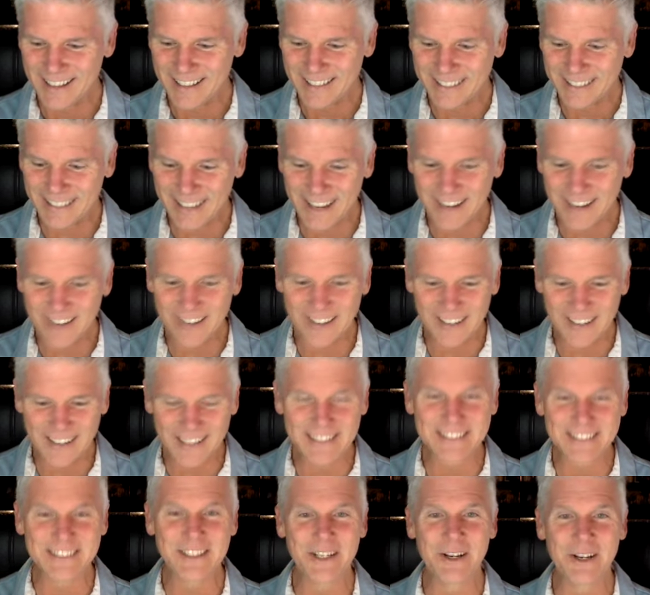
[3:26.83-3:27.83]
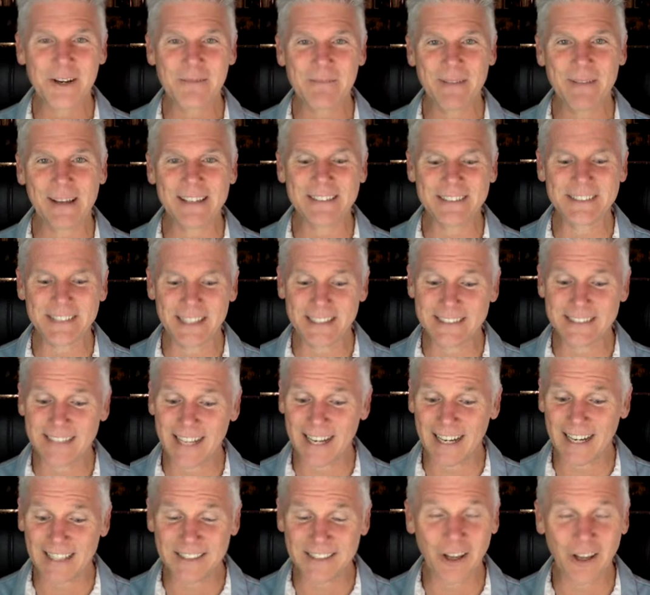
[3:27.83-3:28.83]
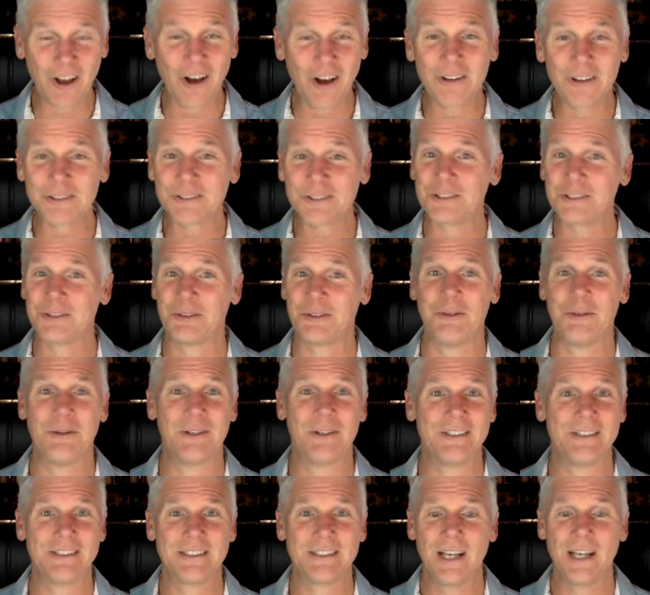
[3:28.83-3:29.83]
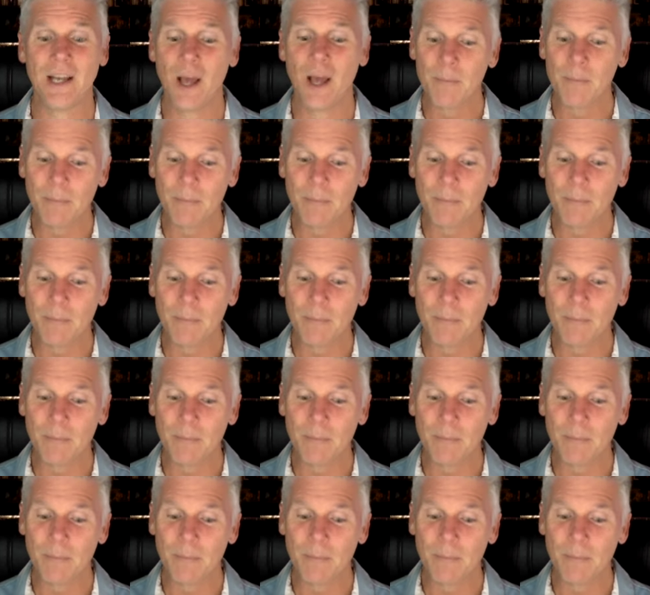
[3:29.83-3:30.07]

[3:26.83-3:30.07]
There is your message, and it's all swords.